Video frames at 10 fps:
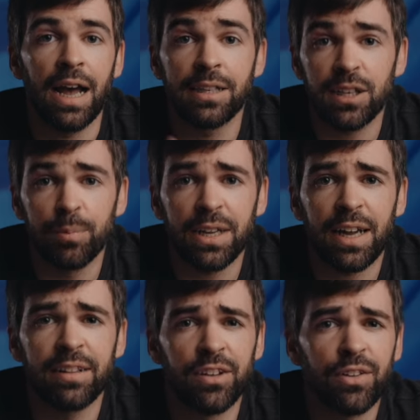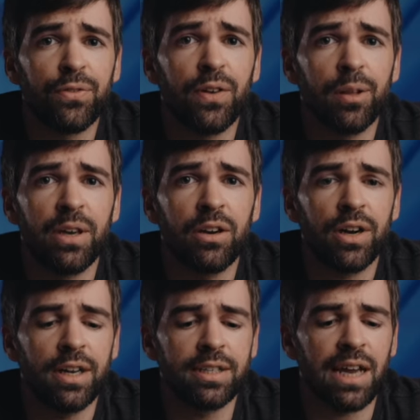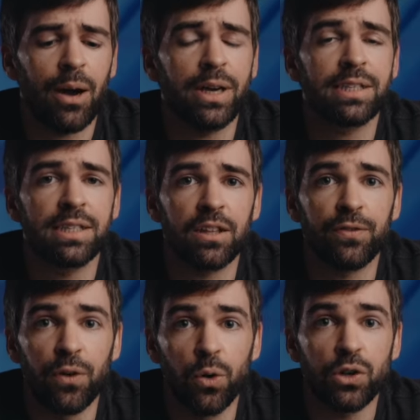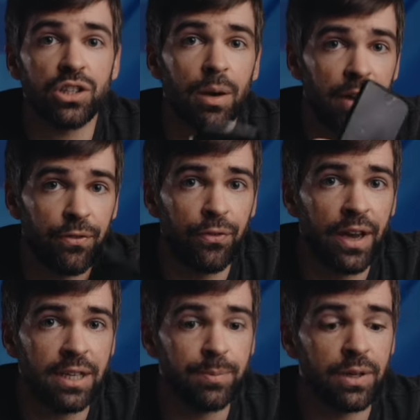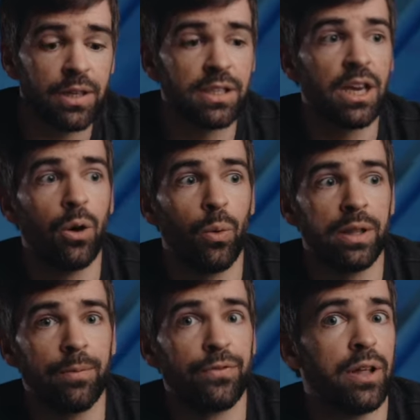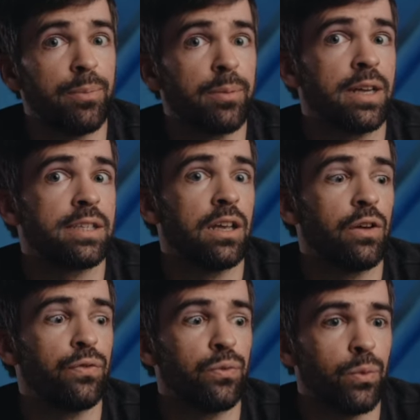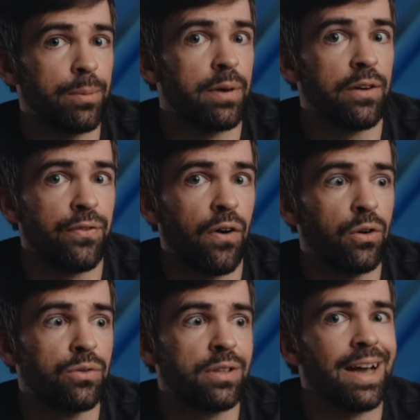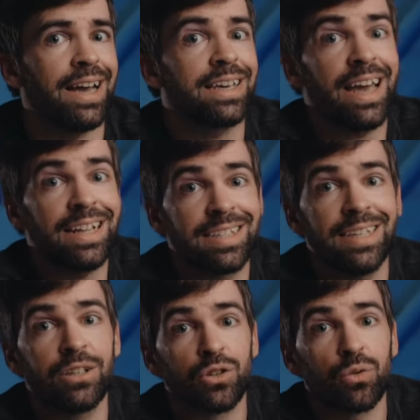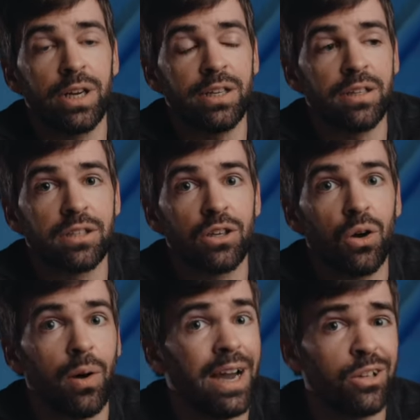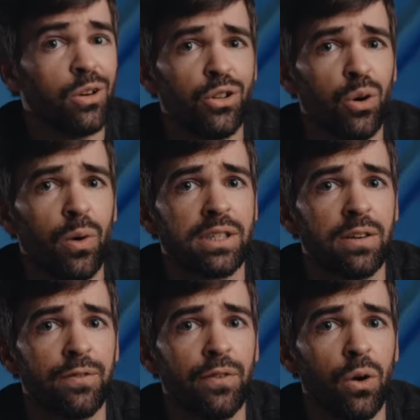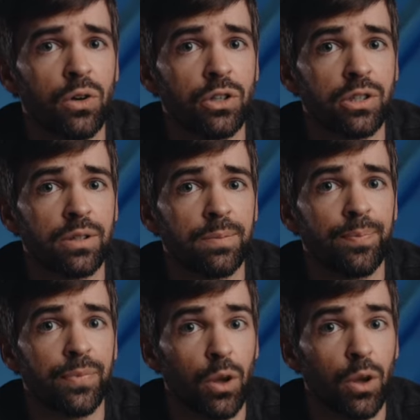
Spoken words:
And something I didn't film here is how I set the focus on my face, because when I'm filming myself with my phone, I can't see the screen, so I don't know what's in focus.